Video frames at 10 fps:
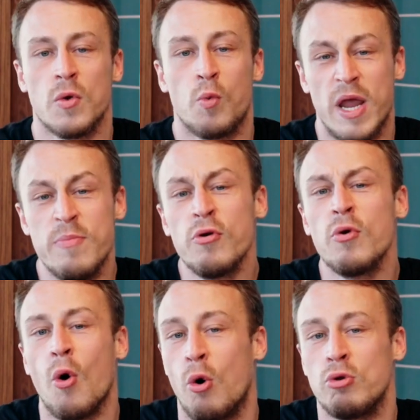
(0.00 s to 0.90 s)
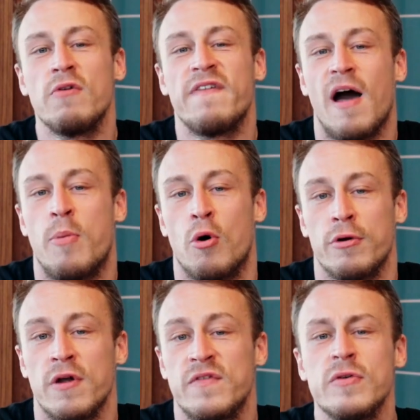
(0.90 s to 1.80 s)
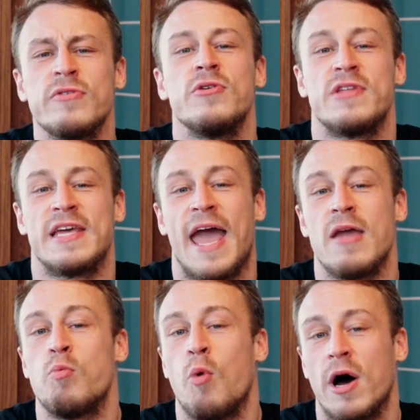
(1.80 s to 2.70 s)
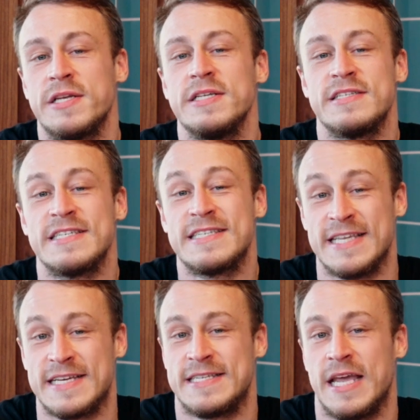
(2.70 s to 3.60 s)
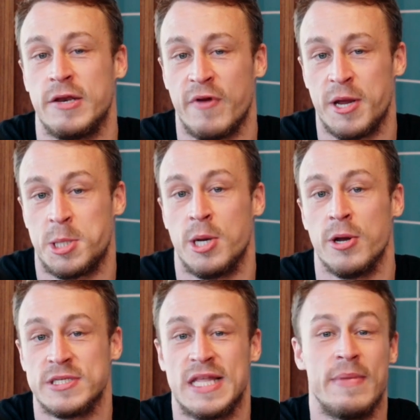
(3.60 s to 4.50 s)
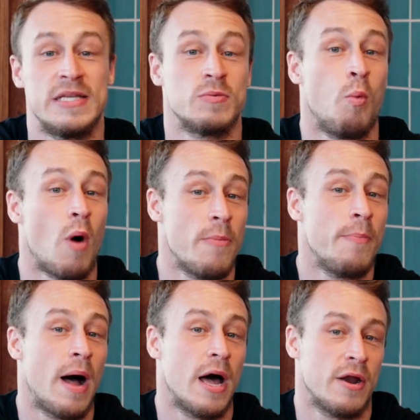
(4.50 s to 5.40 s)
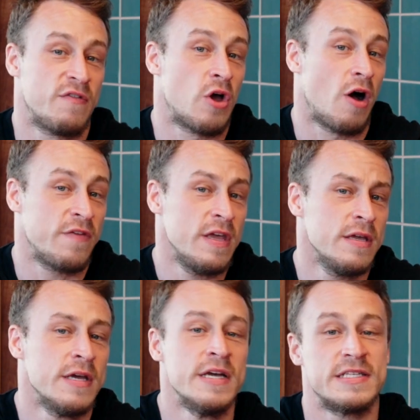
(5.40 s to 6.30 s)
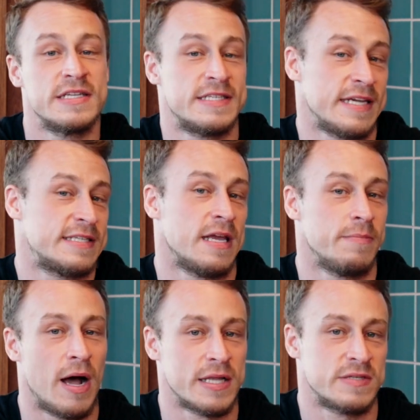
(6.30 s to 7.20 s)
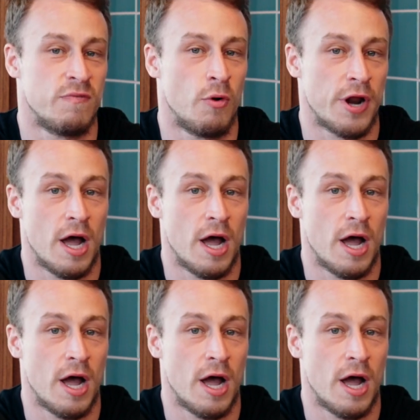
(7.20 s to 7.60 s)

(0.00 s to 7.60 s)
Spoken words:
we brew all of our pour overs using a 1:16 ratio. So that means 1 part of coffee to 16 parts of water.